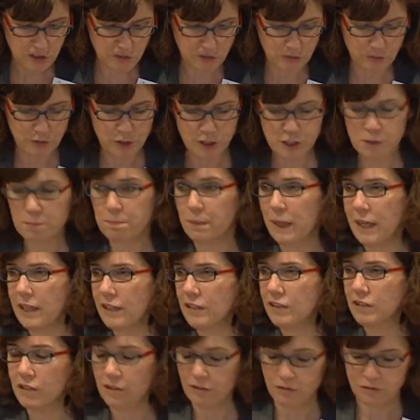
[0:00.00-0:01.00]
of
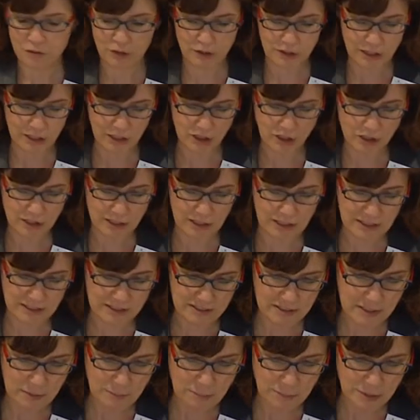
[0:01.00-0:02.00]
respect for national
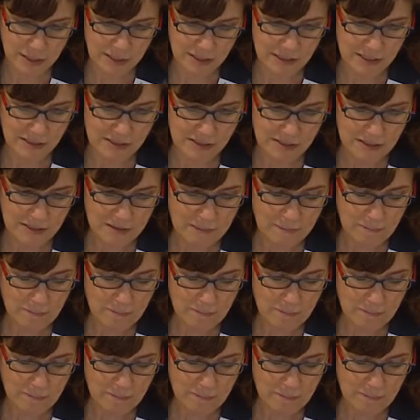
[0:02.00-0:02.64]
assemblies,